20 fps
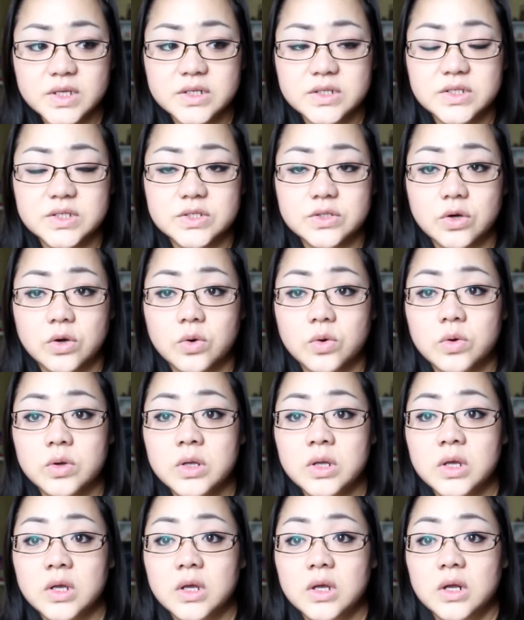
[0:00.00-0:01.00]
So
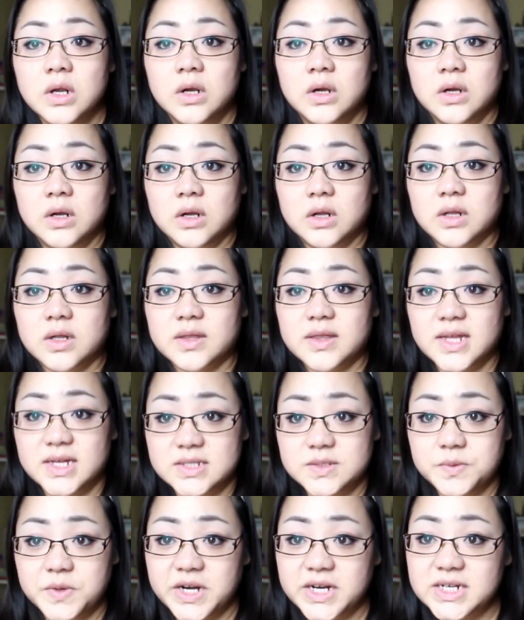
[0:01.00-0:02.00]

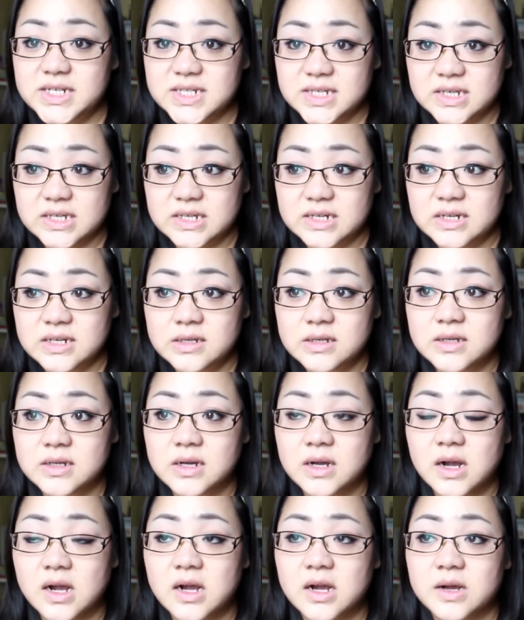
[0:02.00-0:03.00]
that's what I did.
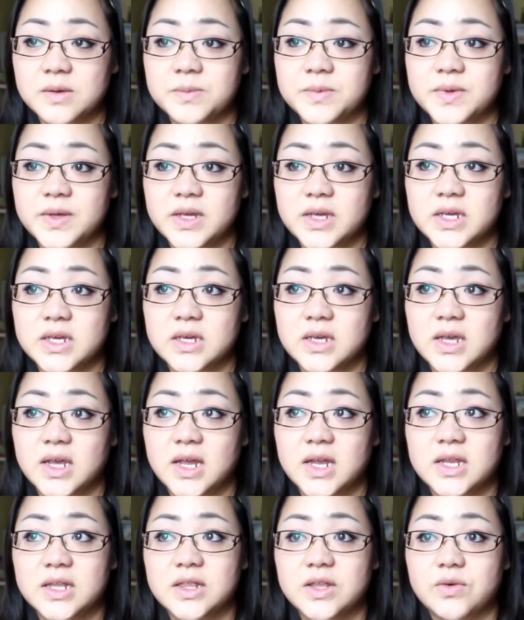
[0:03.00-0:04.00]

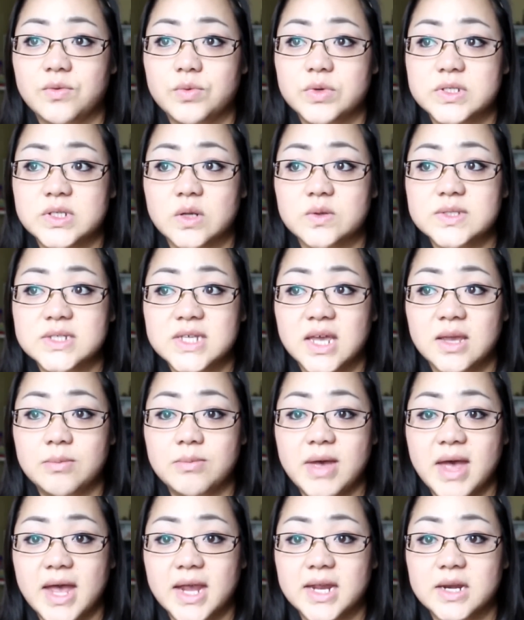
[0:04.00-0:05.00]
And the results came
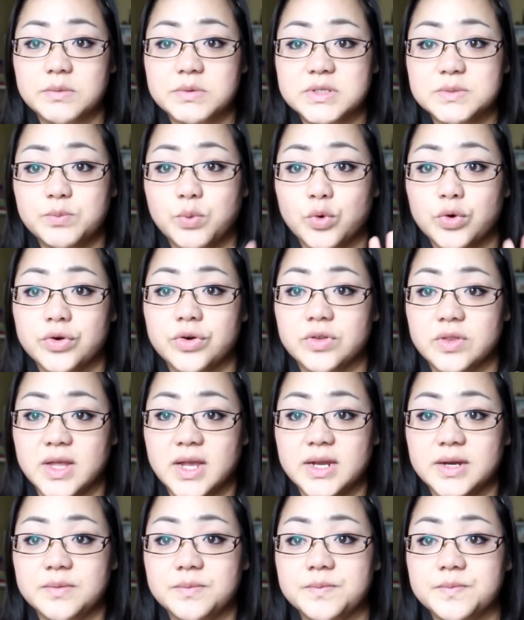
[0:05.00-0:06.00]
back and it was
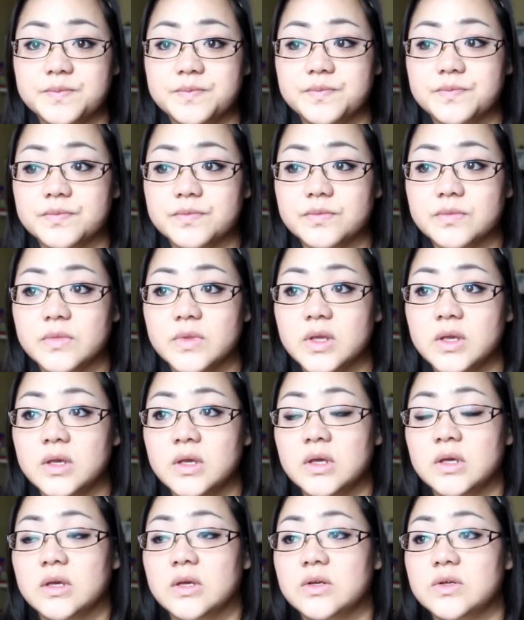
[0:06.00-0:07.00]
borderline.
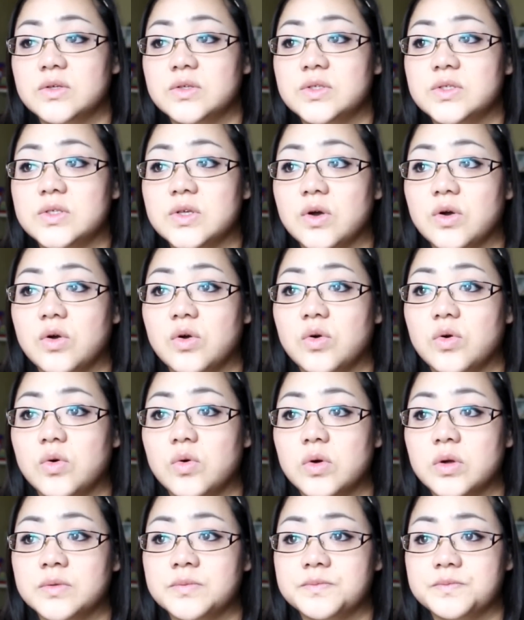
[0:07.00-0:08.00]

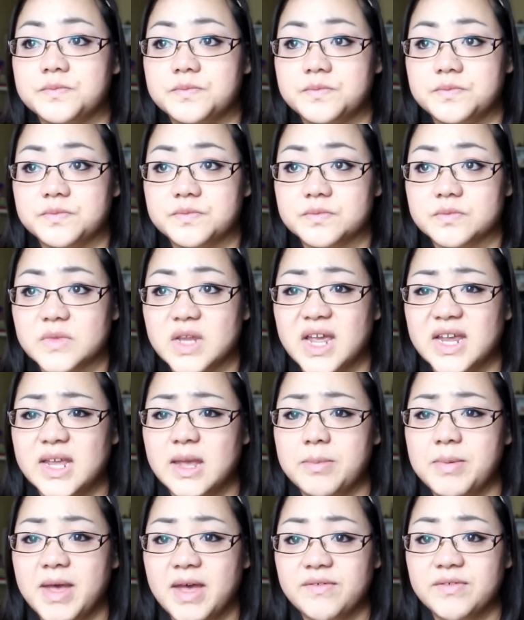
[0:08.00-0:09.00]
So I
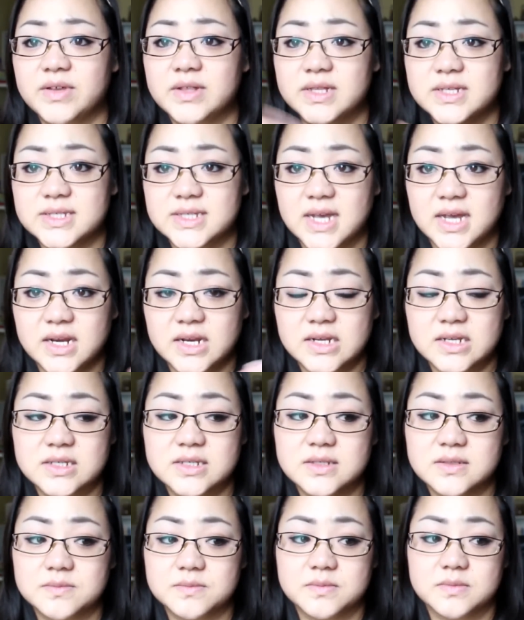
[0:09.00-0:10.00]
kept having these
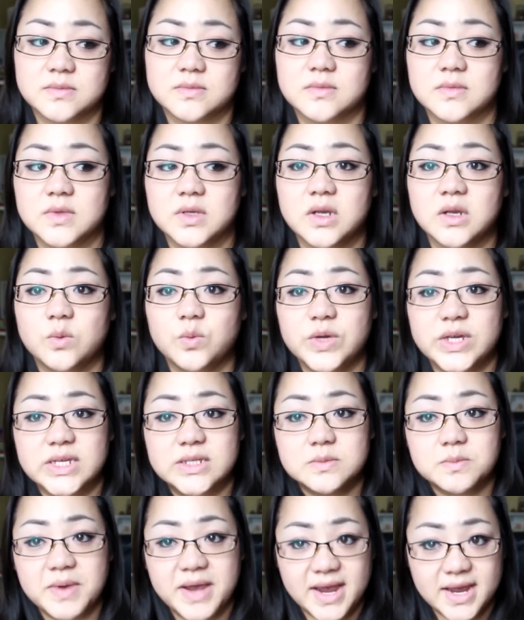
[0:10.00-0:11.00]
headaches.
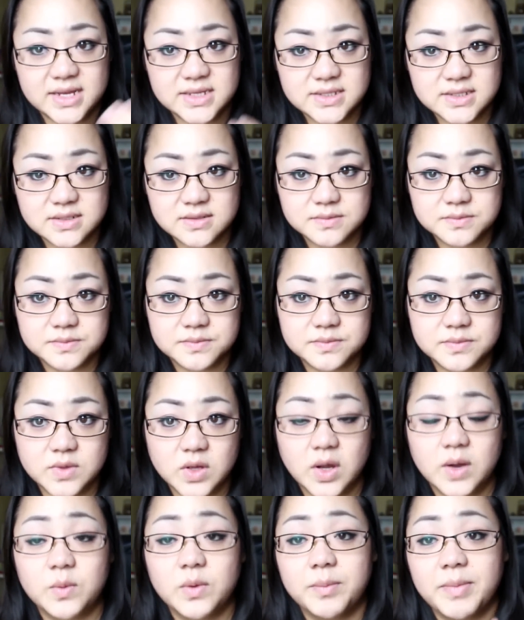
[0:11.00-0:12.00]
Weeks passed.
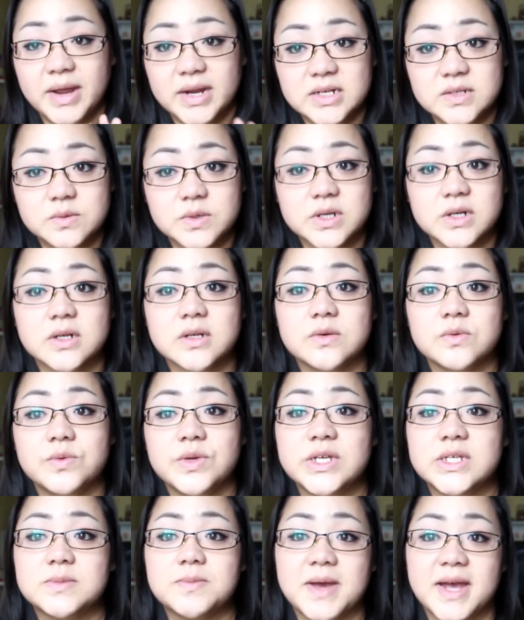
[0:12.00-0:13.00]
I went back to work.
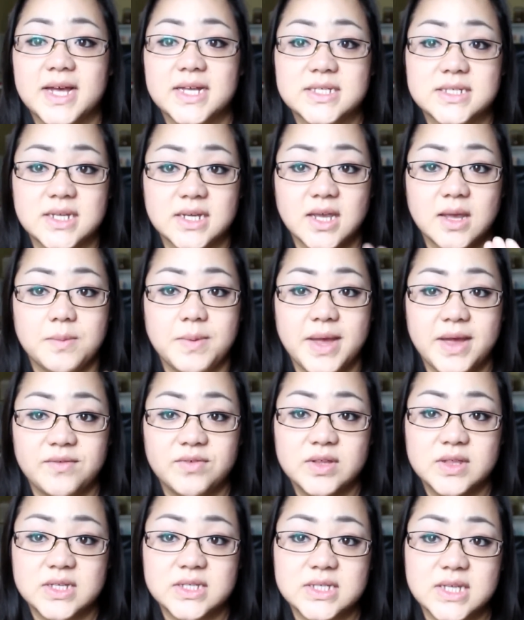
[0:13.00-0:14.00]
Weeks passed. I kept
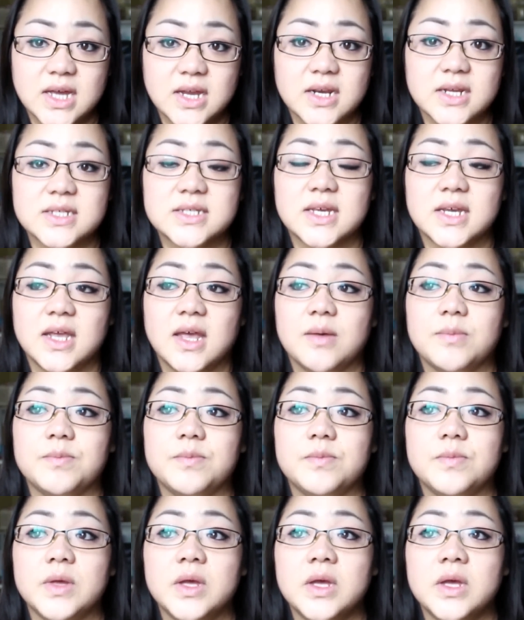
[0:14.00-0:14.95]
having these headaches. I kept,